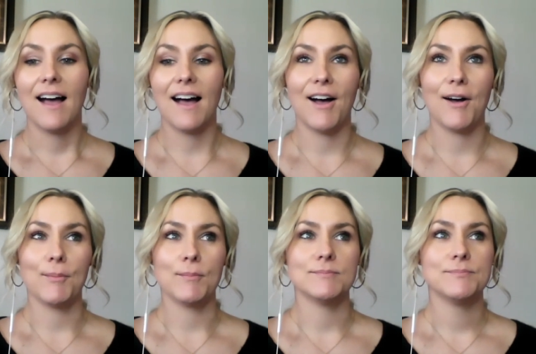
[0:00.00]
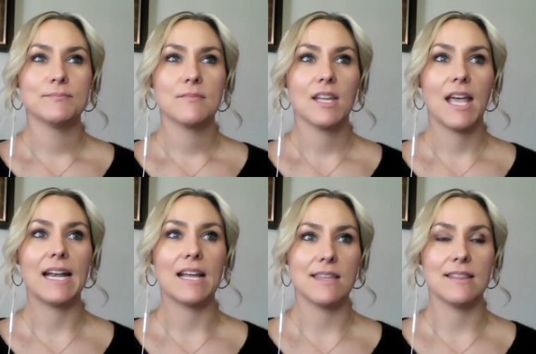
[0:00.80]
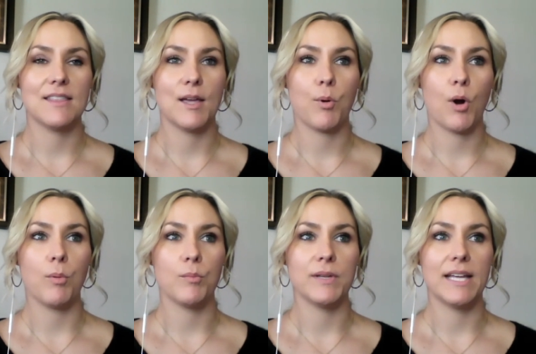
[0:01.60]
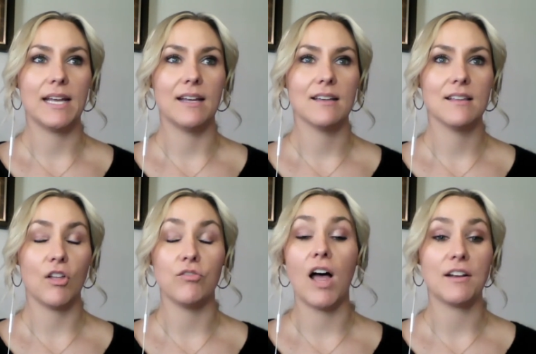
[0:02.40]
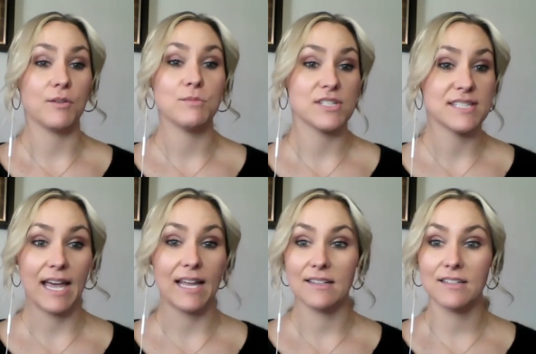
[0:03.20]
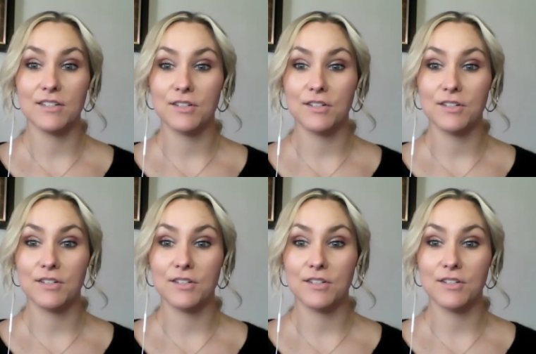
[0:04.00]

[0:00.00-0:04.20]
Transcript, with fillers: Um, and I think that they probably, a lot of them just get